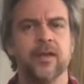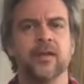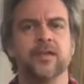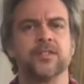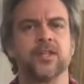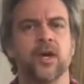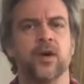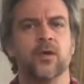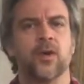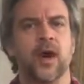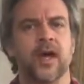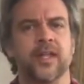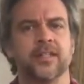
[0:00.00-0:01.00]

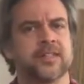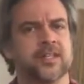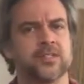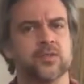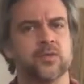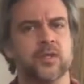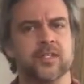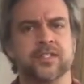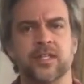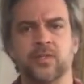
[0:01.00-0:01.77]
So in a sense,